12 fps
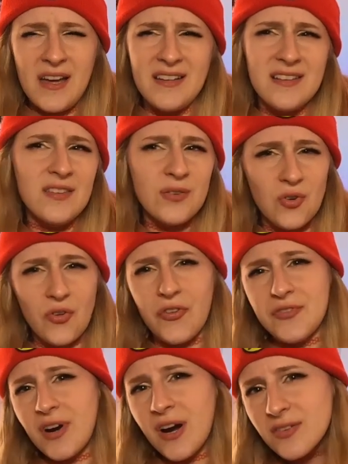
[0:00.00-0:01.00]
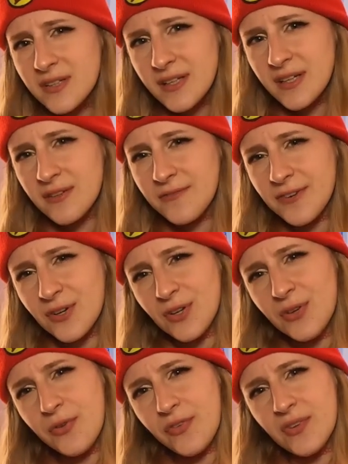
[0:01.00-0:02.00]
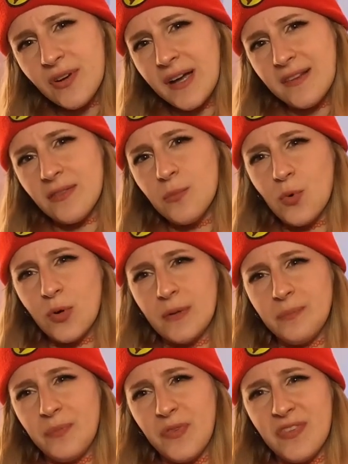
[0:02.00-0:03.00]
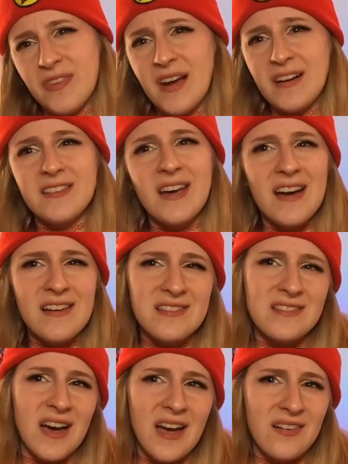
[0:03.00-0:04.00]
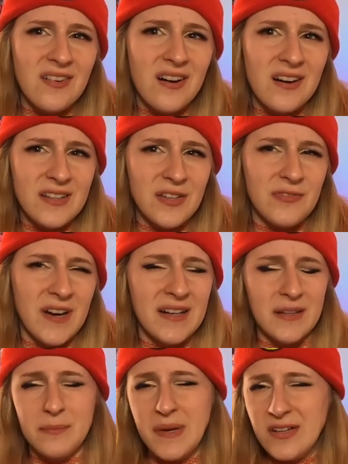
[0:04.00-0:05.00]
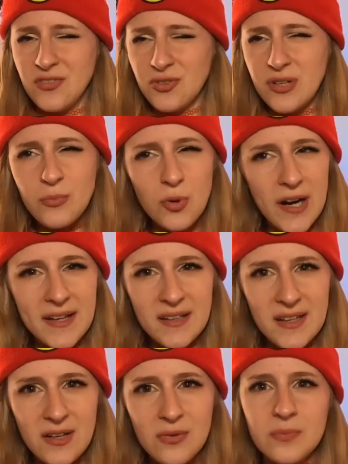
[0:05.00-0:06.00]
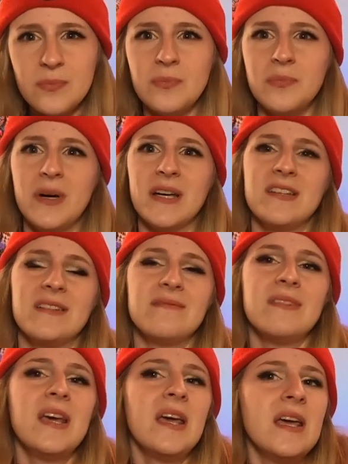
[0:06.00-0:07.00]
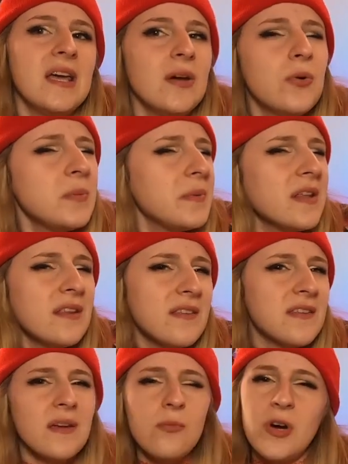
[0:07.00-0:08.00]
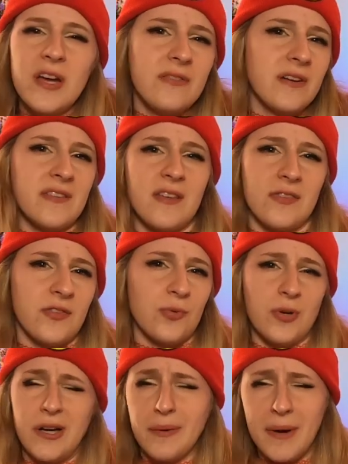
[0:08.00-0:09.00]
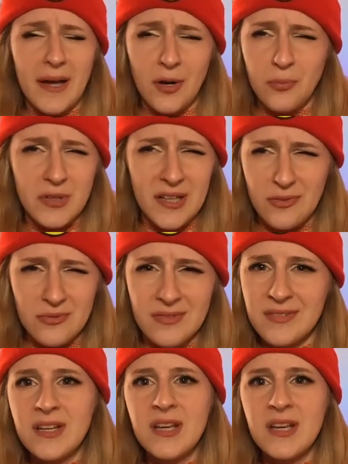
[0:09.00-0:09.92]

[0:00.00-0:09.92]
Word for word: It is a little startling if you're used to like the more sanitized dialogue you find in mainstream writing now, but it would be the same way if I said a story in my hometown.